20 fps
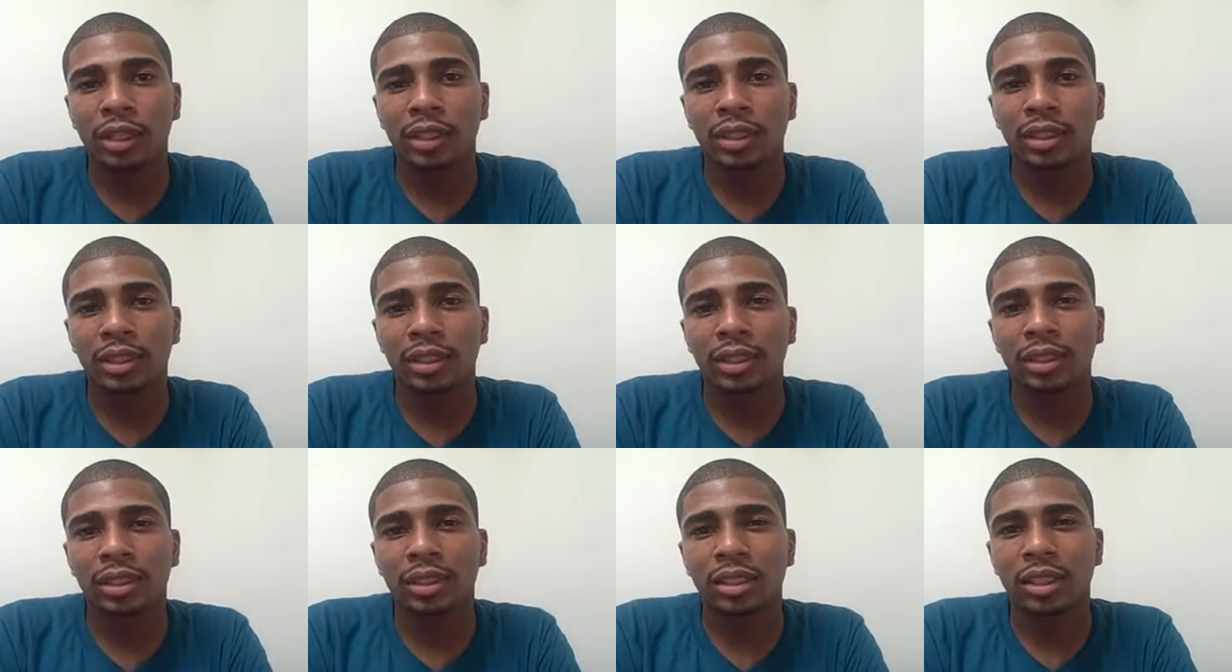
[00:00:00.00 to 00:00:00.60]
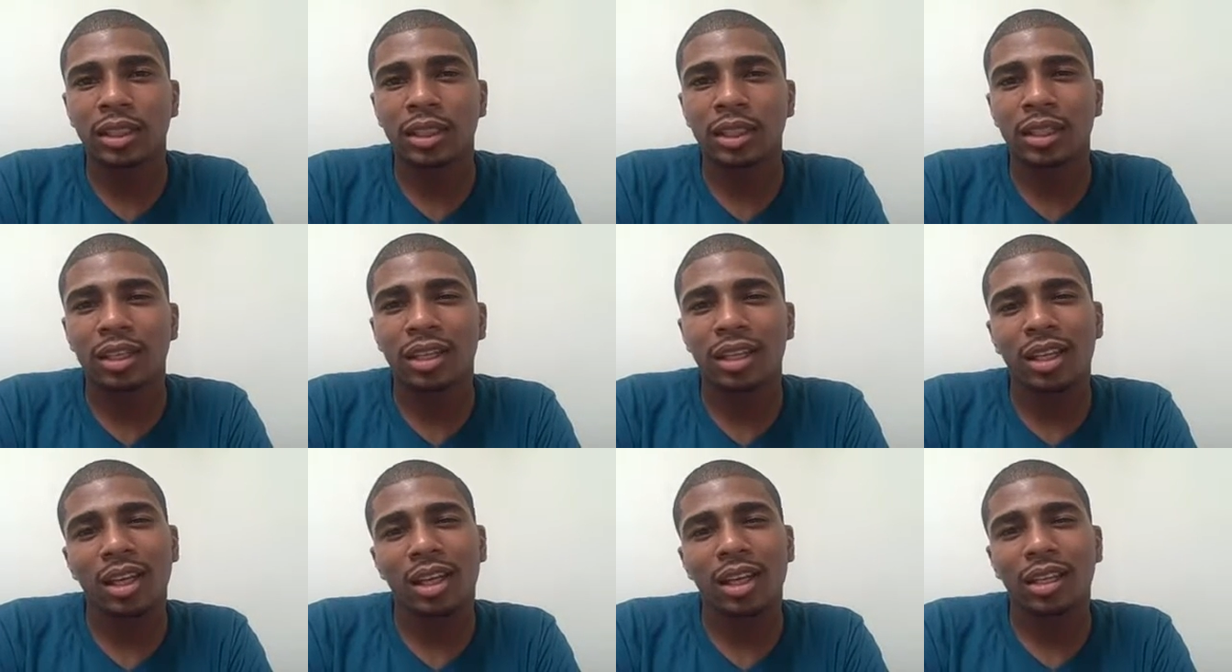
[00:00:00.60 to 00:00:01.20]
It's
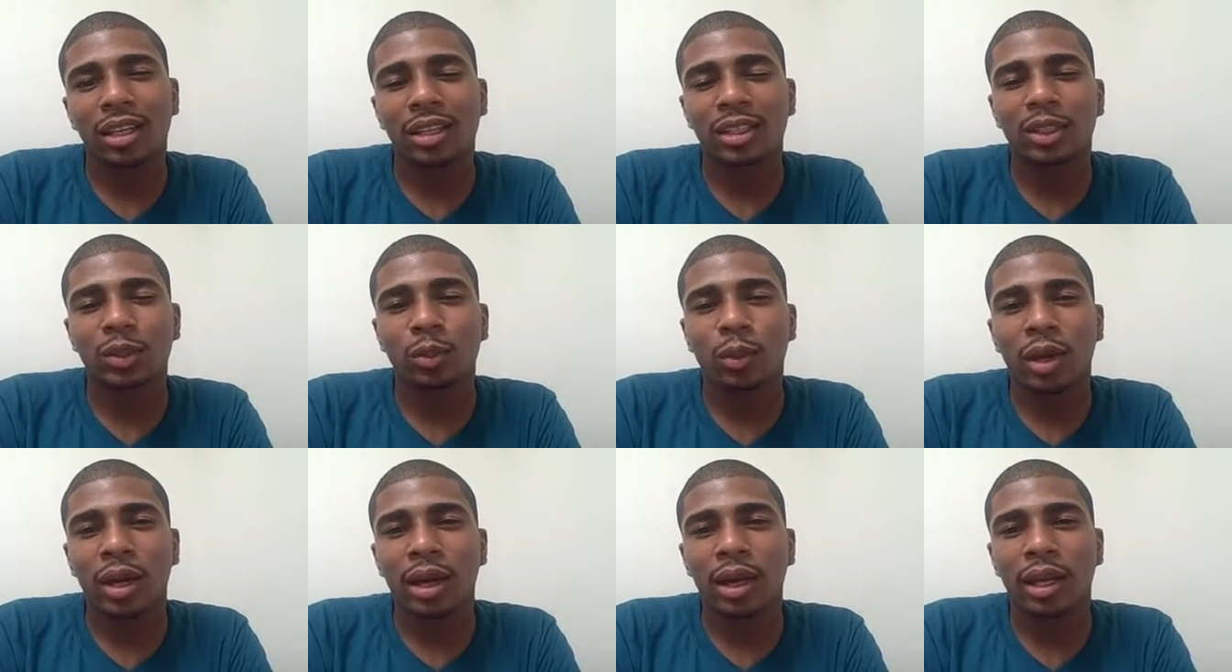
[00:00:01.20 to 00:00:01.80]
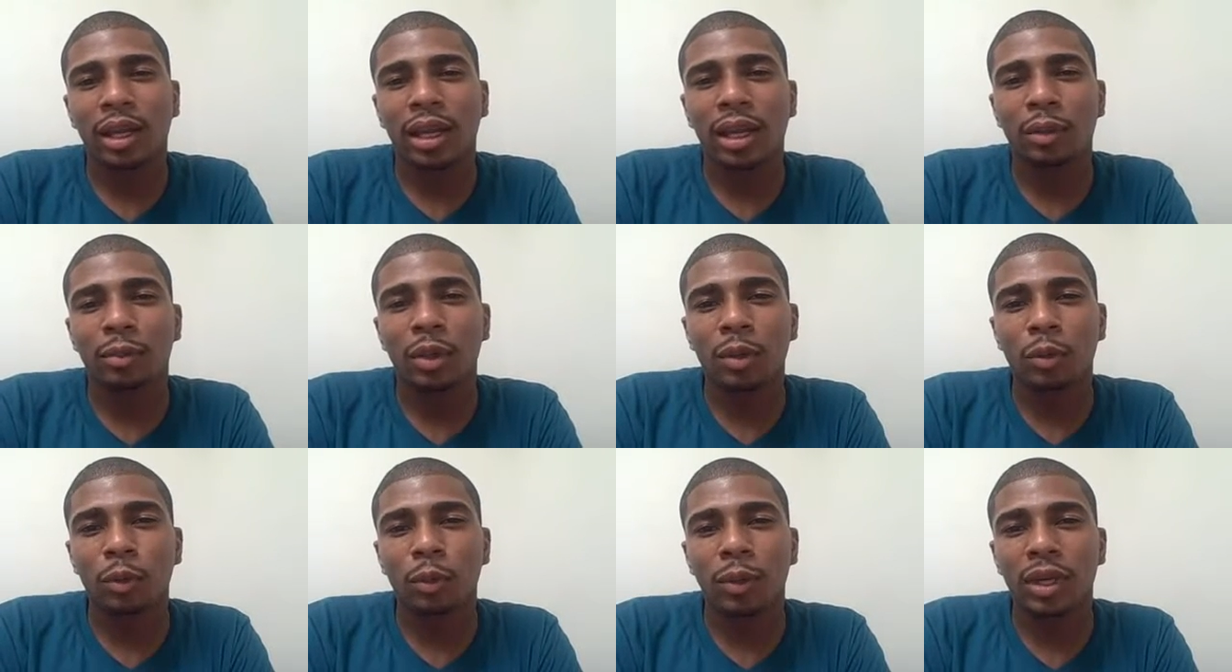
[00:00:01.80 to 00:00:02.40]
that's why a lot of
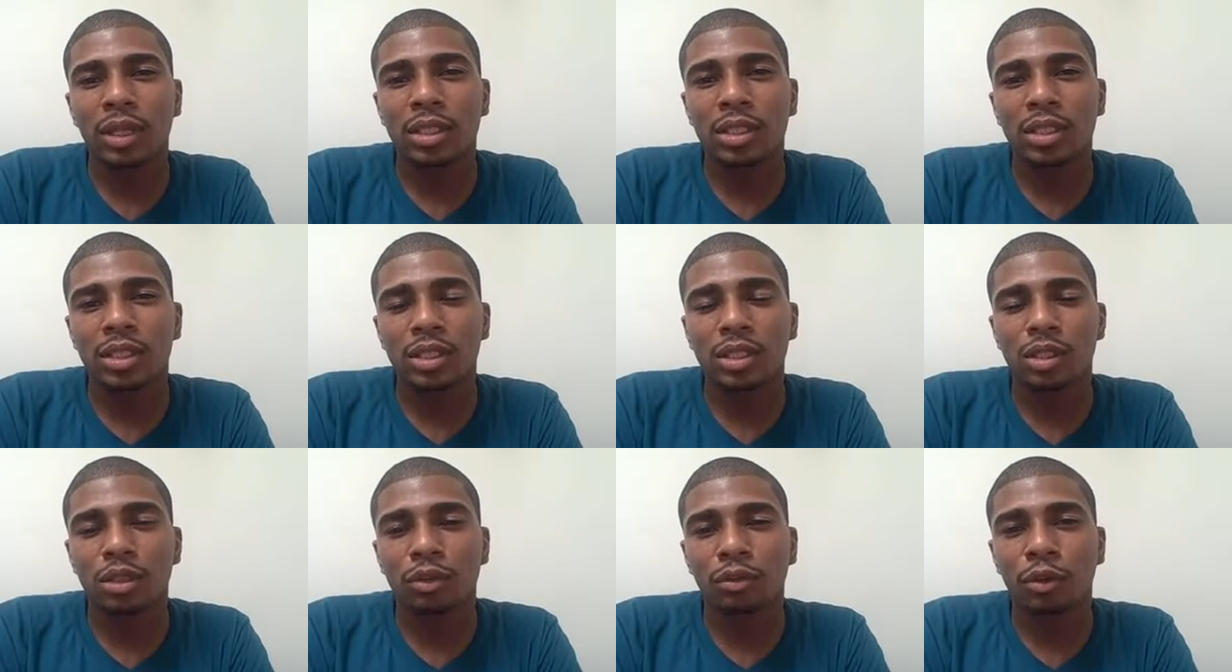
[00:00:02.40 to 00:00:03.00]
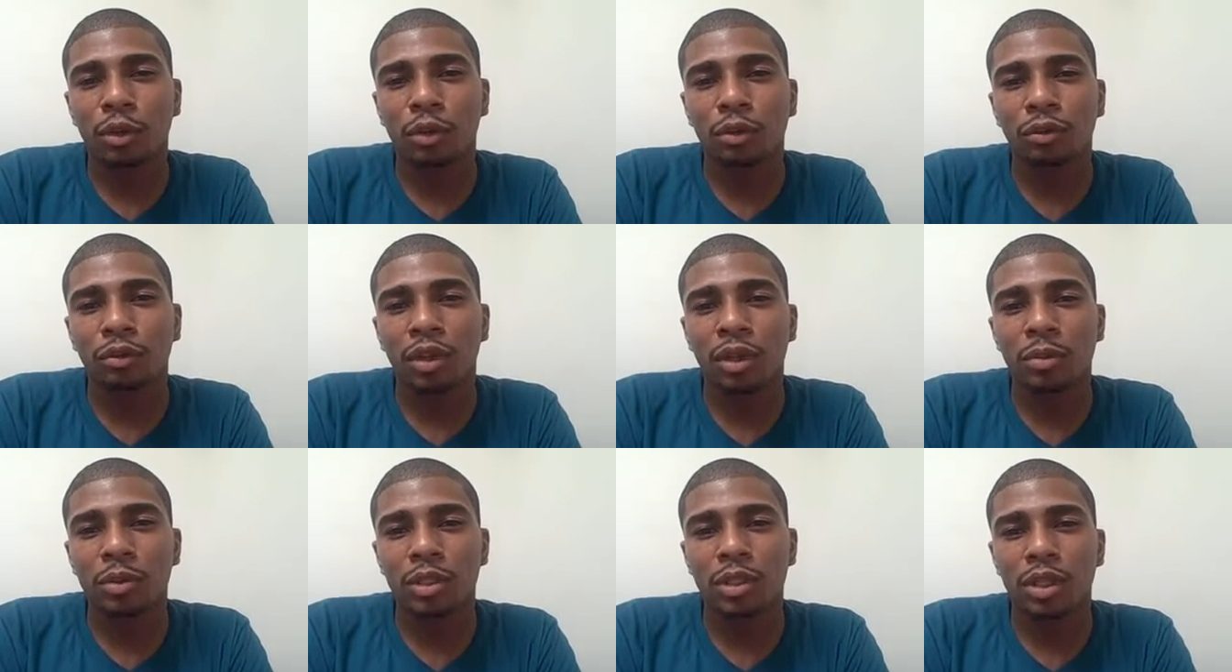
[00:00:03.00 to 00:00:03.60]
people pay attention to Vogue
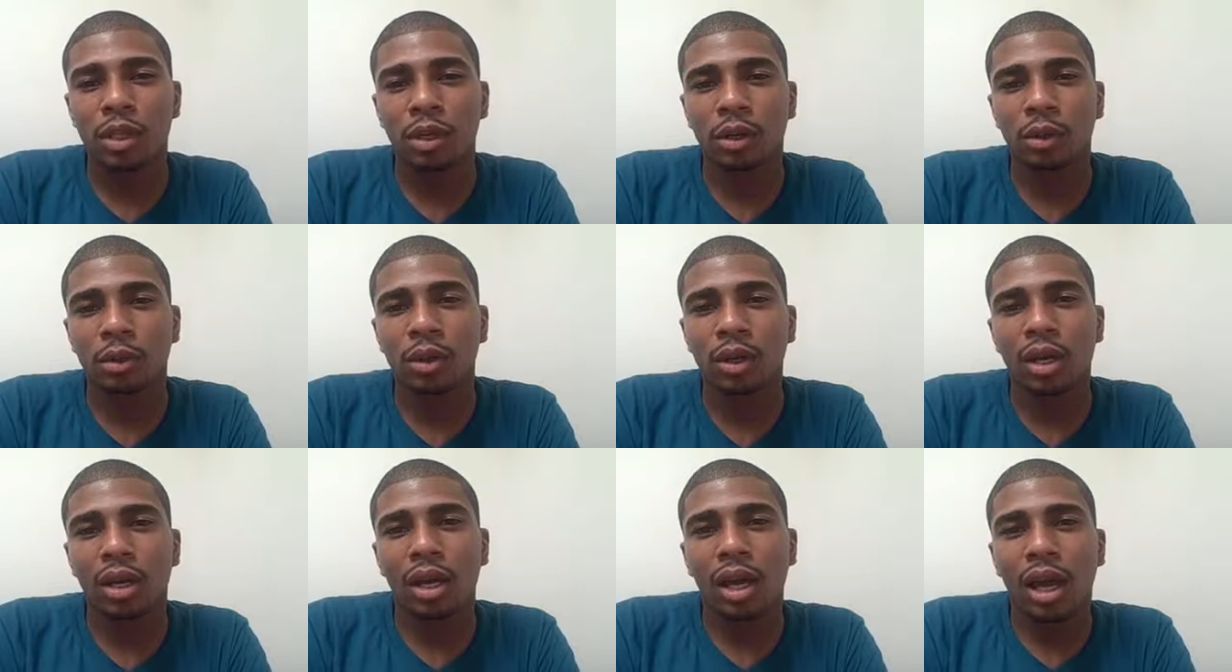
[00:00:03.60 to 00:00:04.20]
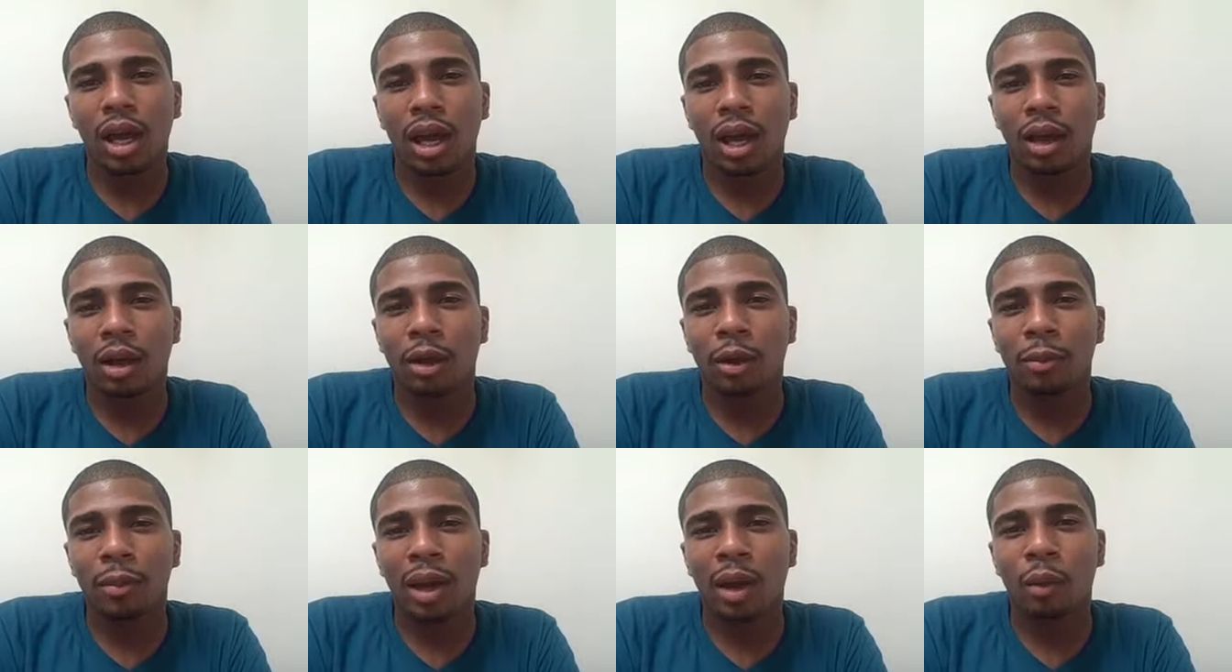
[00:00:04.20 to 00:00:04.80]
Femme. So,
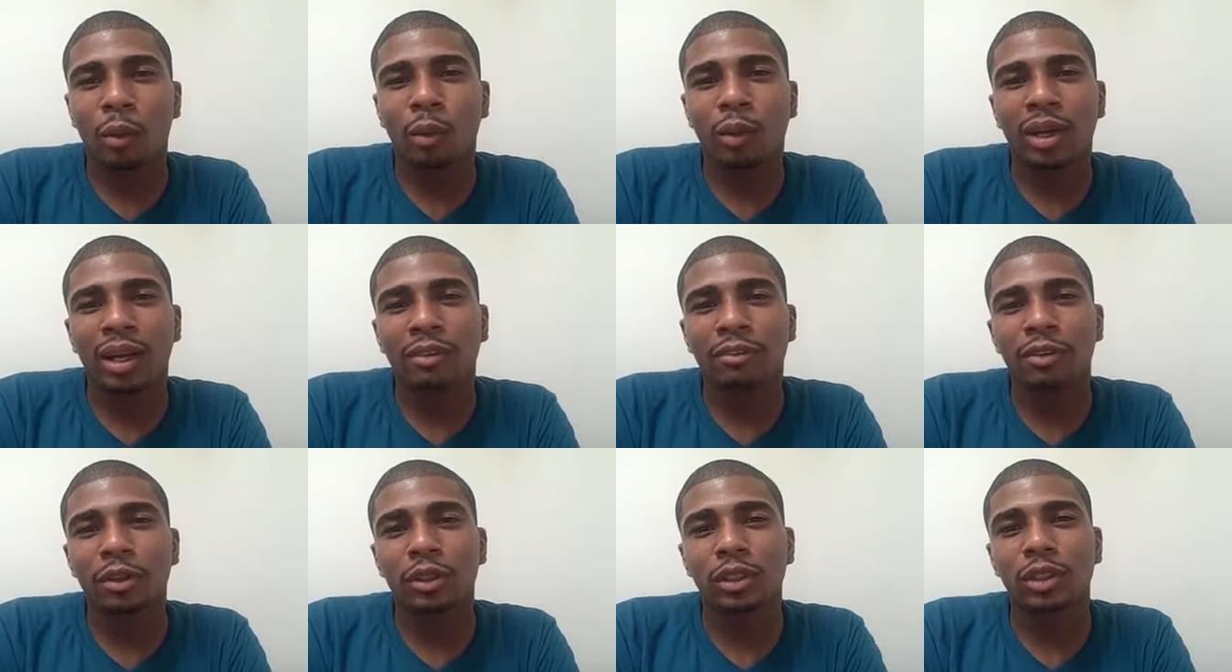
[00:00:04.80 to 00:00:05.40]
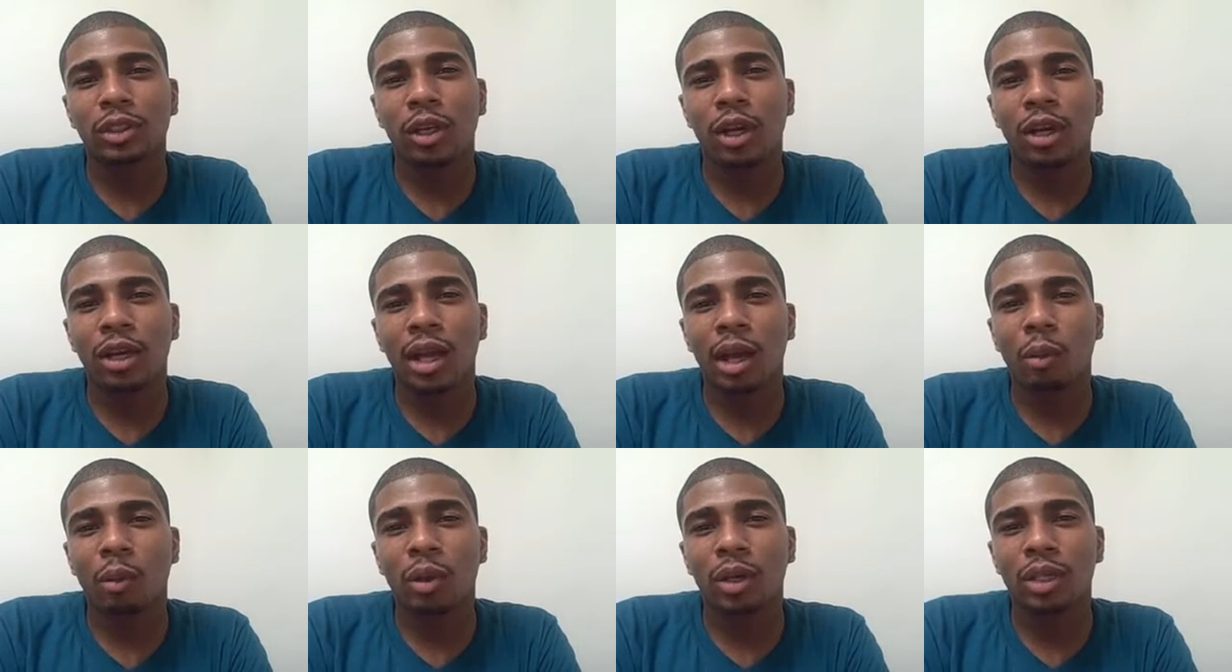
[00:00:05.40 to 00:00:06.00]
um, I, when I first
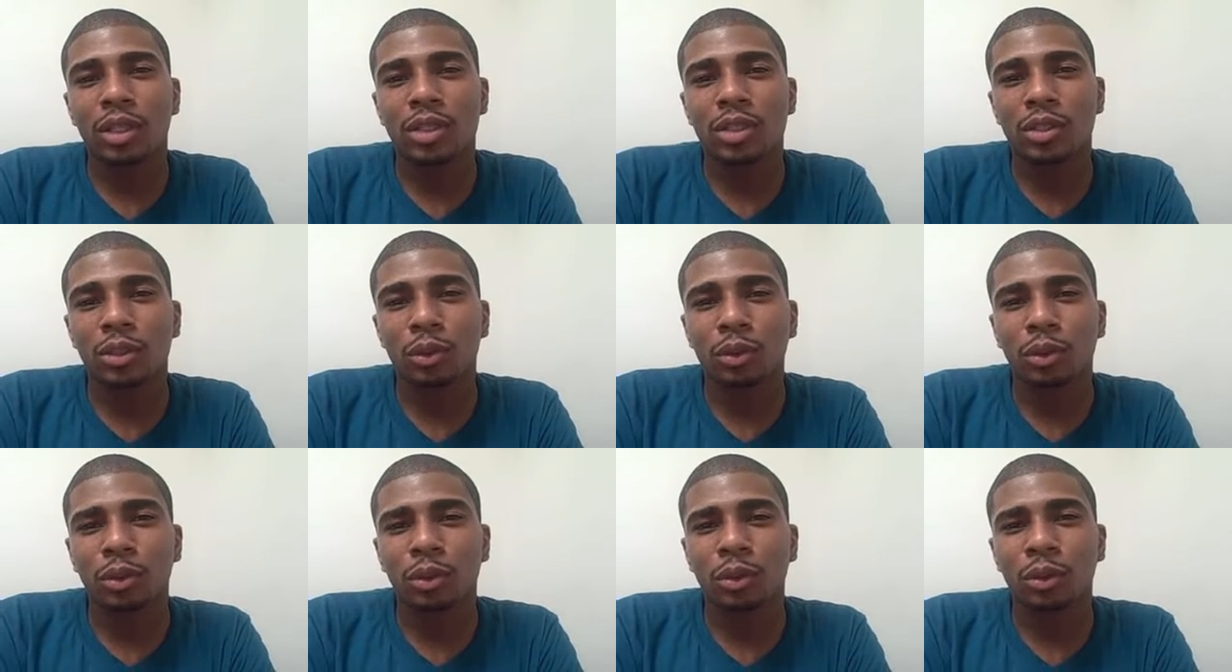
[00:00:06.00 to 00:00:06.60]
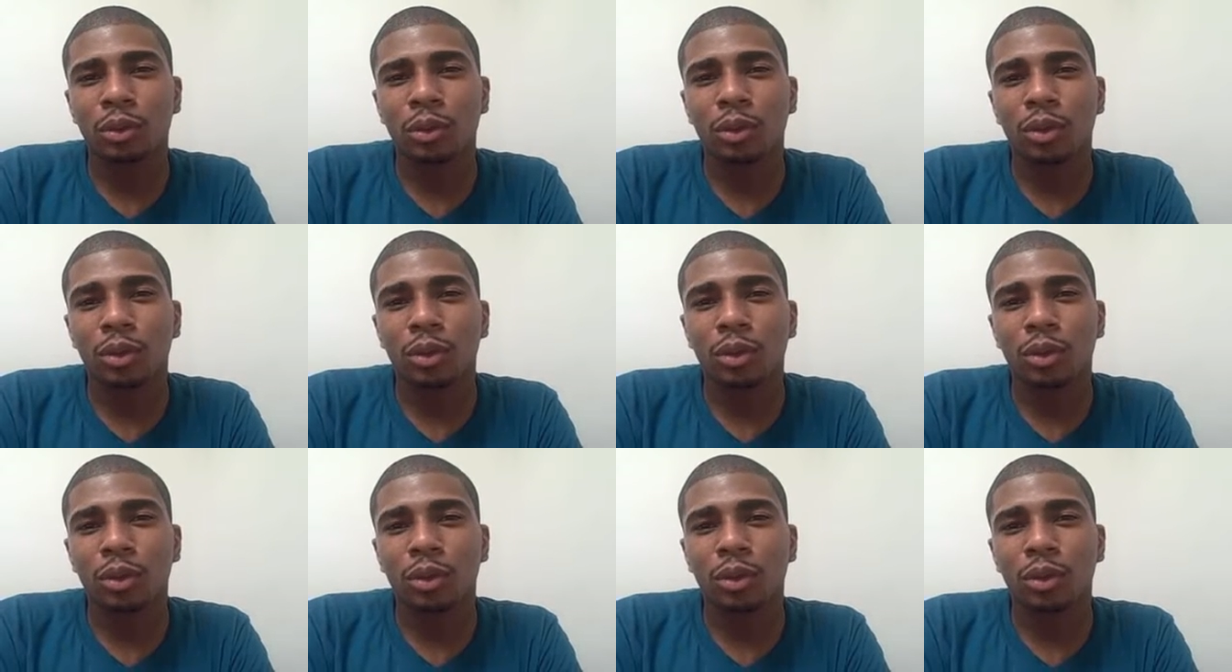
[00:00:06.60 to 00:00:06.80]
started, I wanted to